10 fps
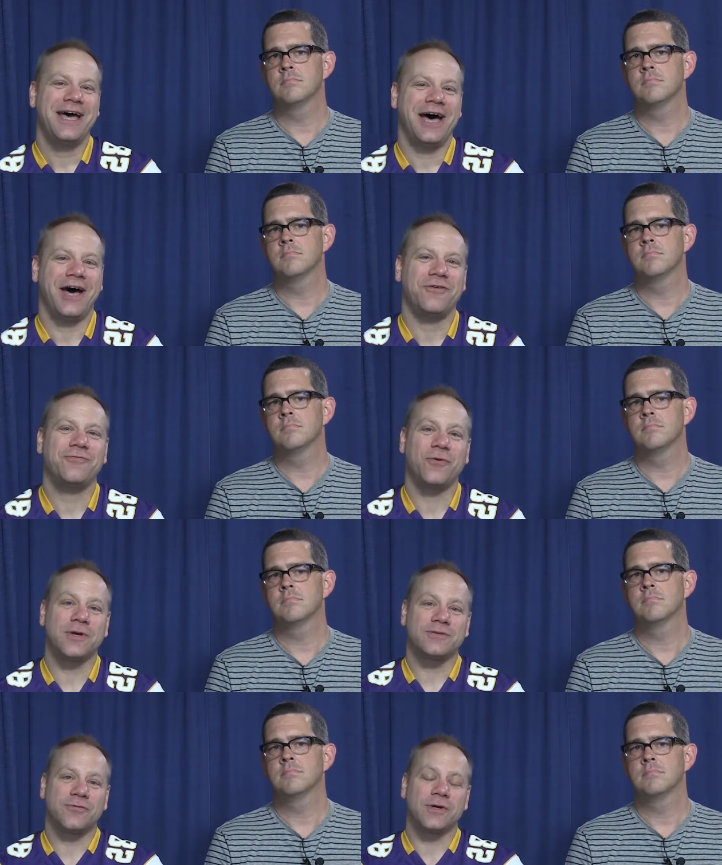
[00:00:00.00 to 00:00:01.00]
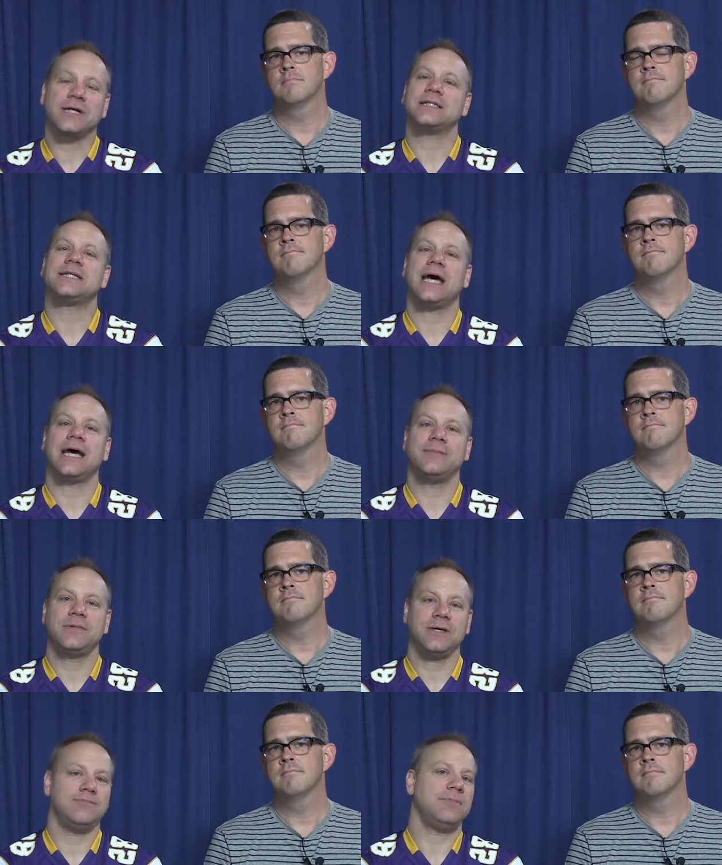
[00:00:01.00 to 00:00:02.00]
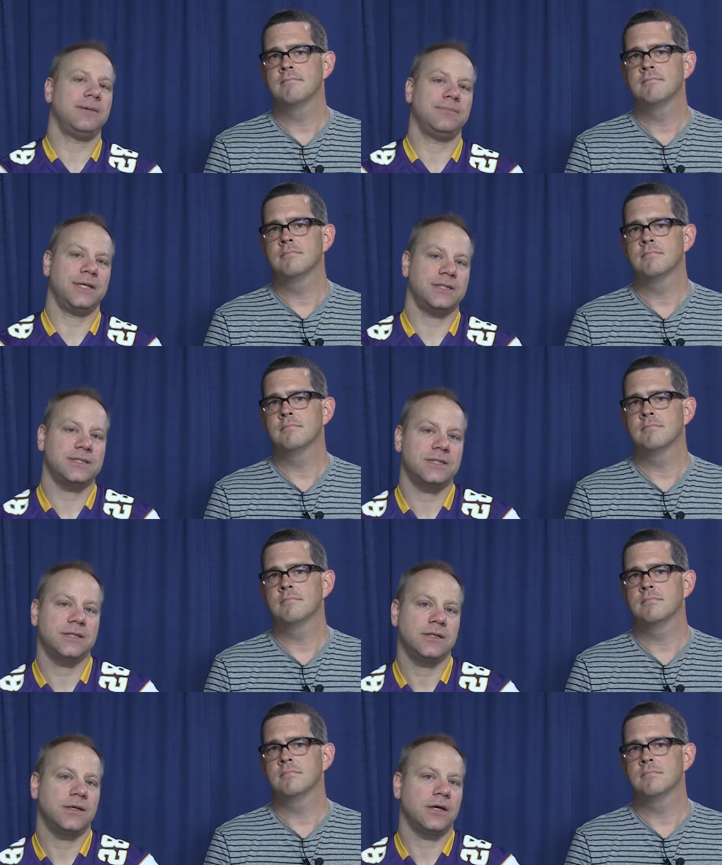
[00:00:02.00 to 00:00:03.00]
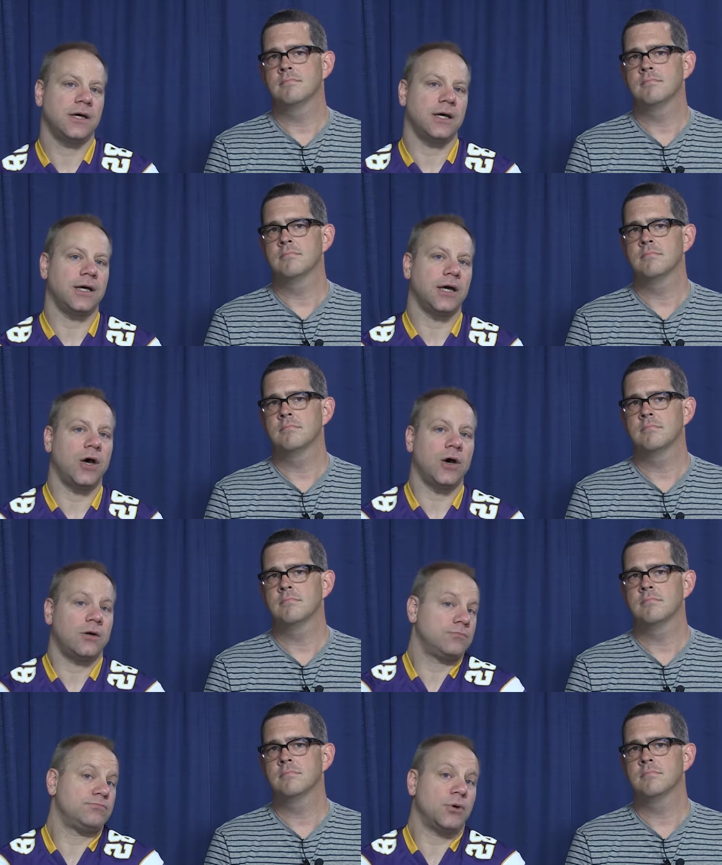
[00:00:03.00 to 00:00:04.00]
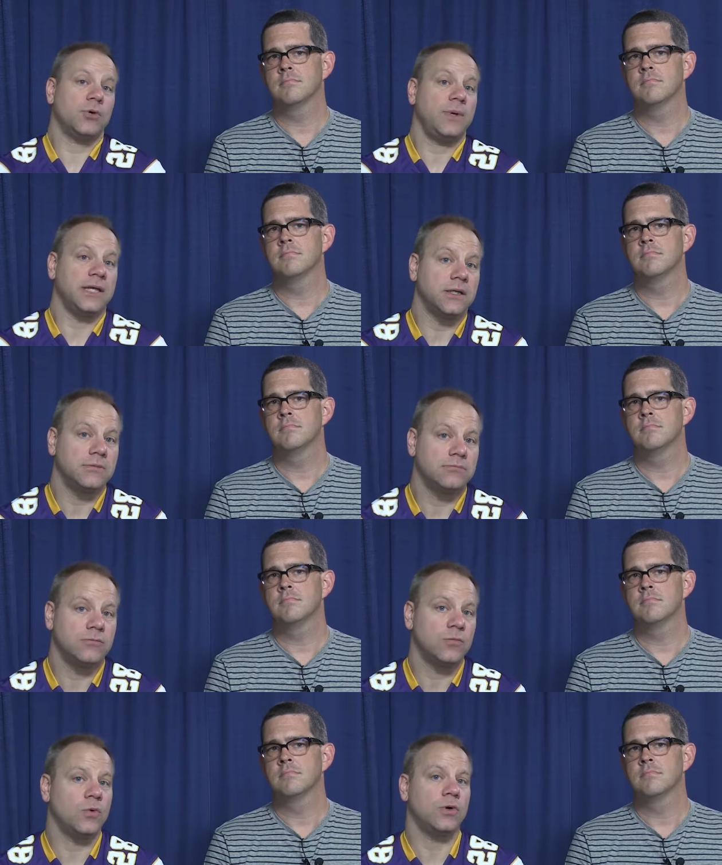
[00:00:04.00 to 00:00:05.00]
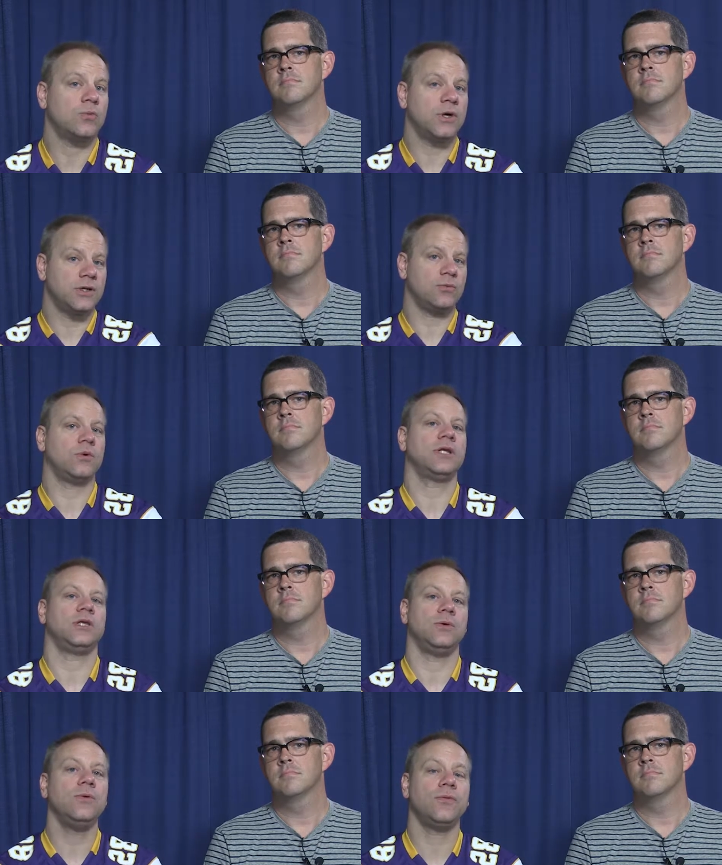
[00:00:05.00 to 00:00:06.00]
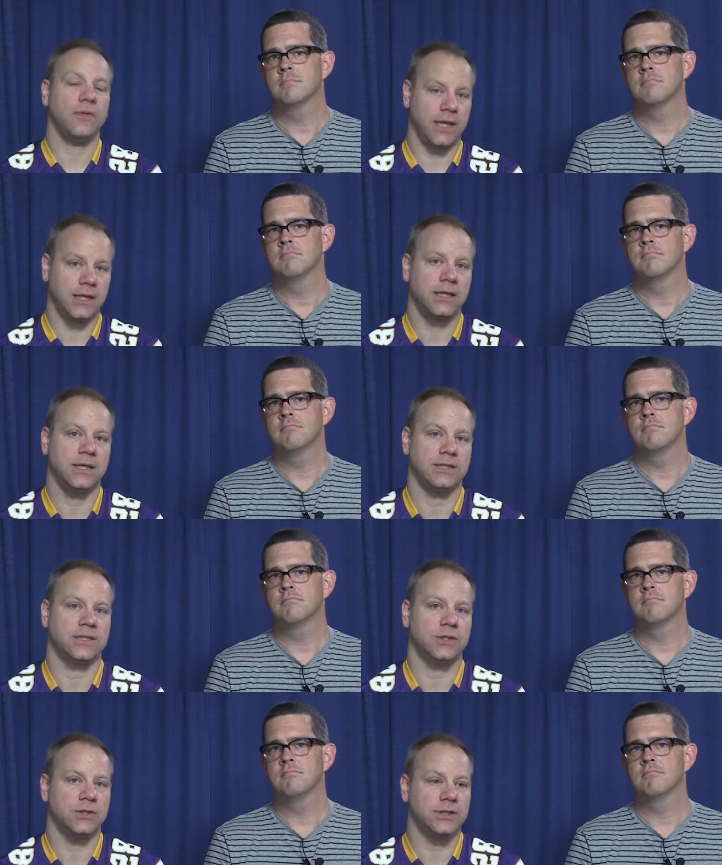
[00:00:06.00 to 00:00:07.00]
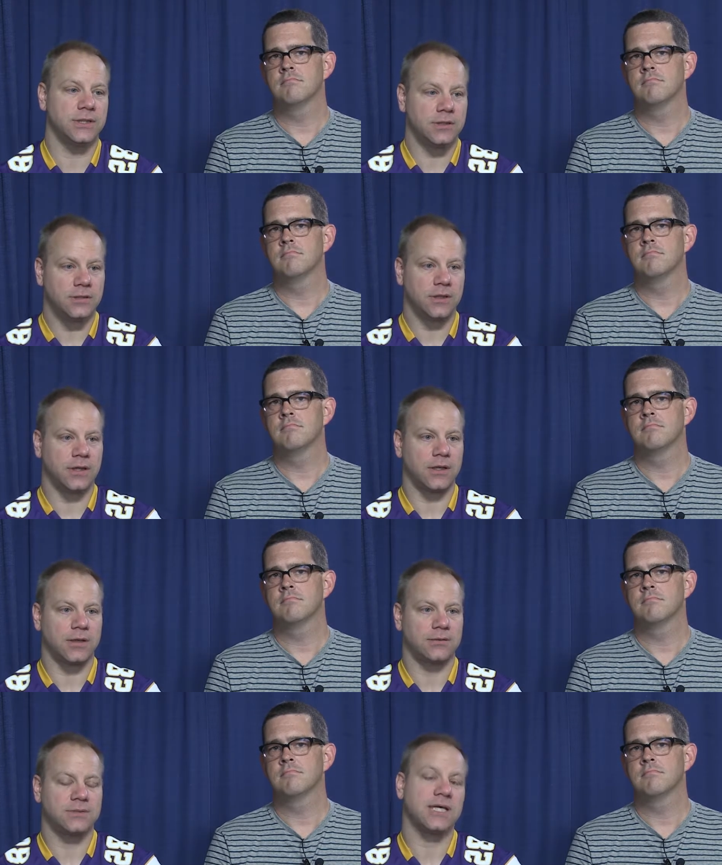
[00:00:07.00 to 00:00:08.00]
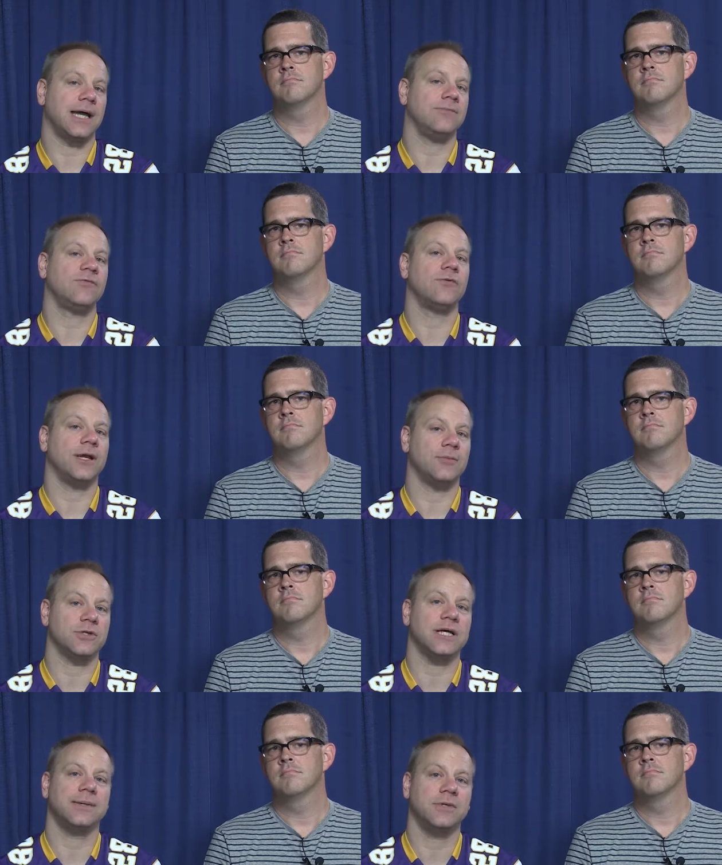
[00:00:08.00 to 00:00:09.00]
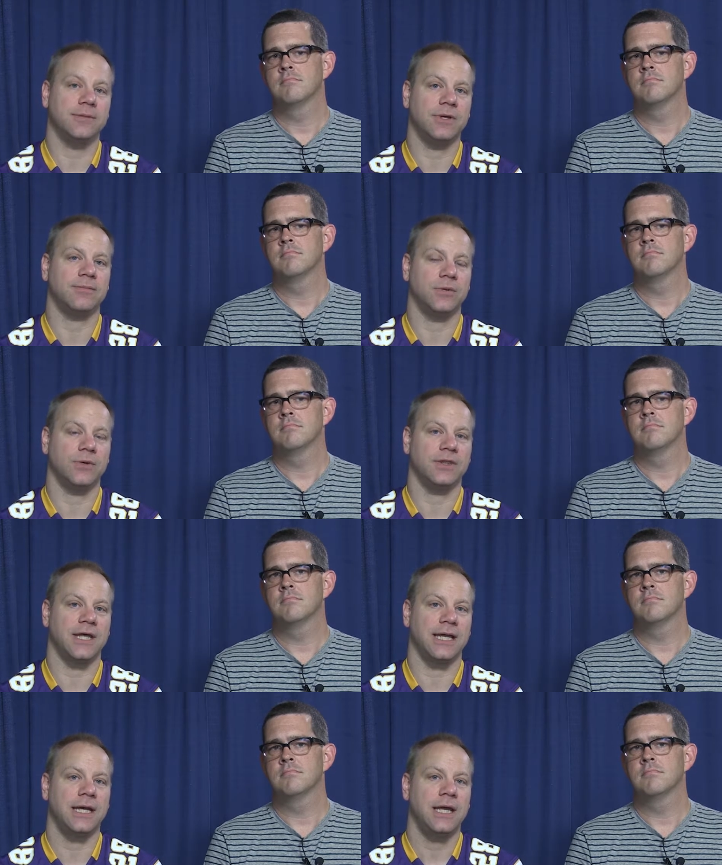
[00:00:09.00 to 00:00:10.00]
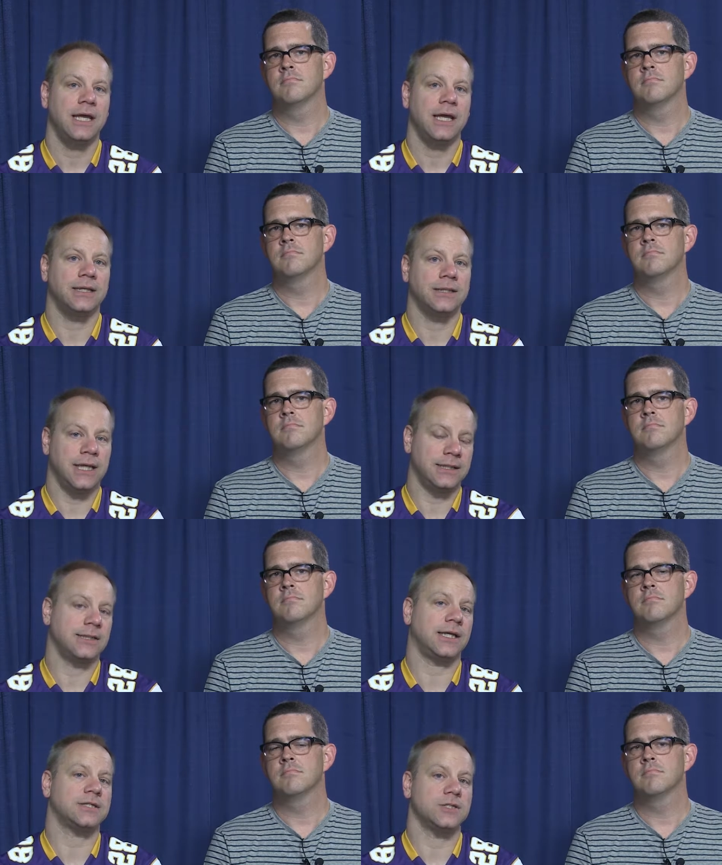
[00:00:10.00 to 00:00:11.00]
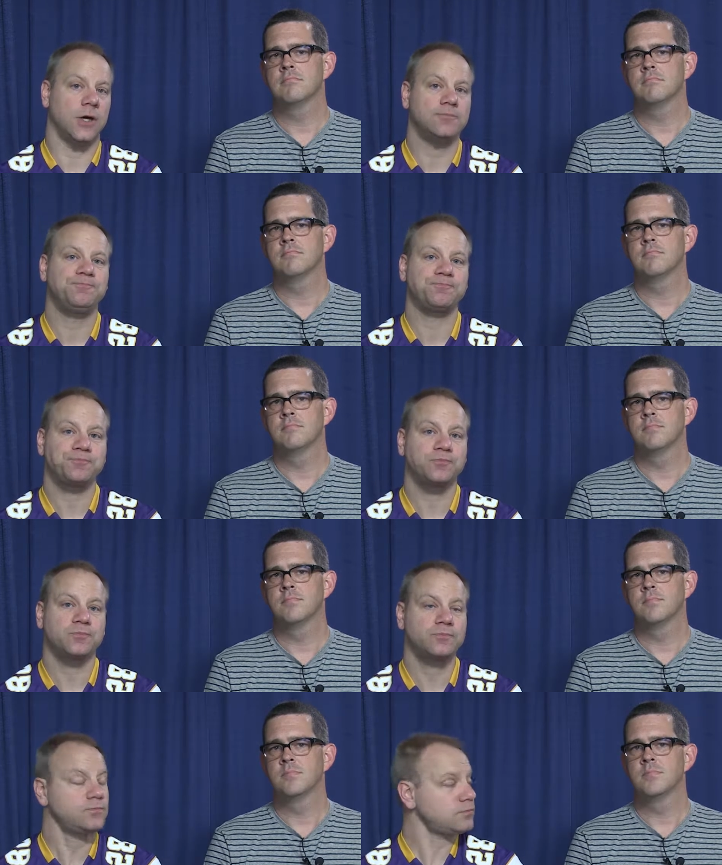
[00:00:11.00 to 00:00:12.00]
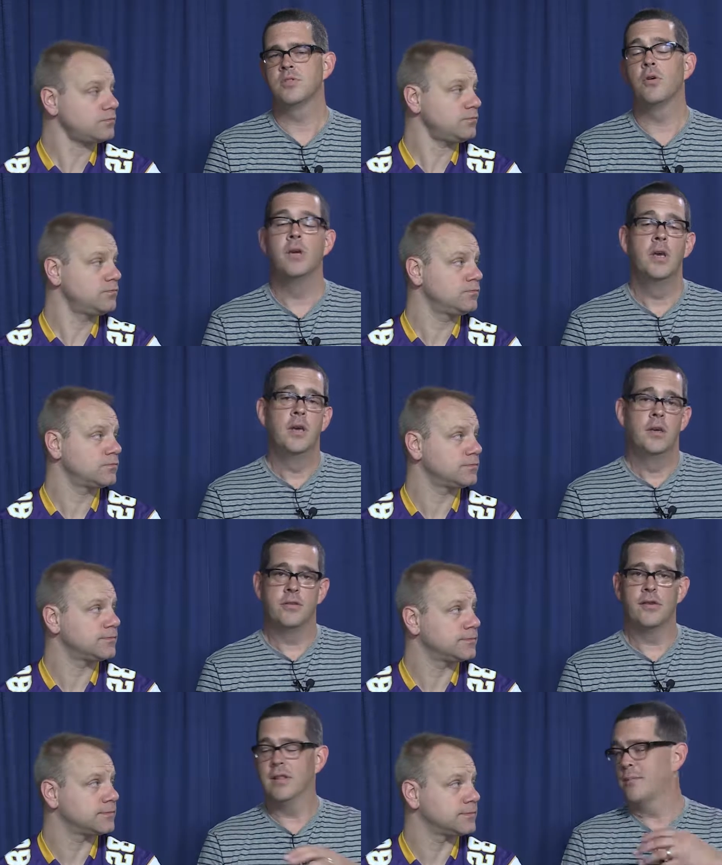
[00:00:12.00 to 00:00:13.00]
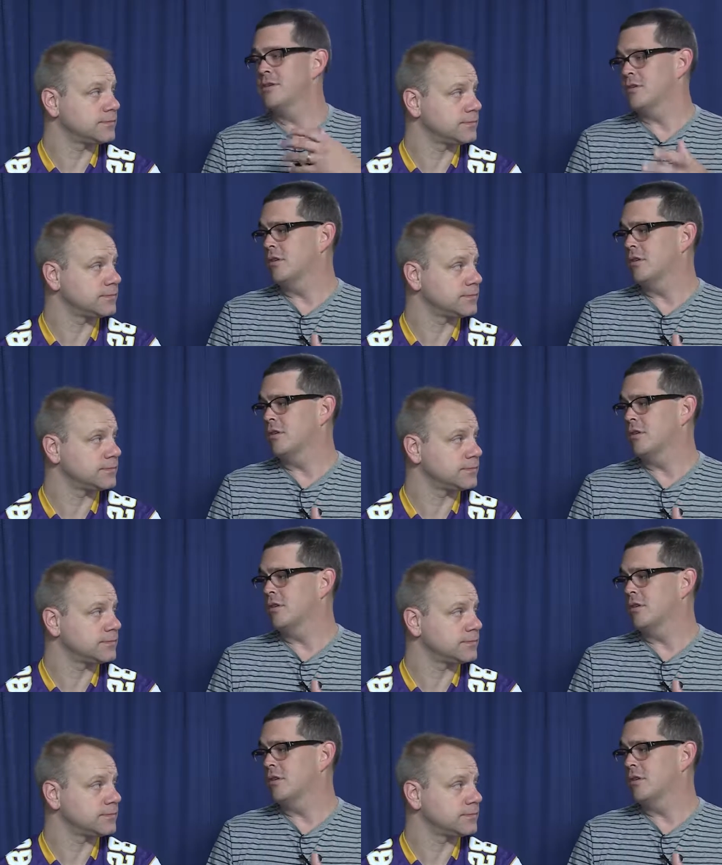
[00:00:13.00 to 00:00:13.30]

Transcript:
Speaker 1: uh, for, for a time commitment uh, per week? What, what, do, what do you think is a good uh, time frame or time commitment with that? And, and let us know.
Speaker 2: So, so let me just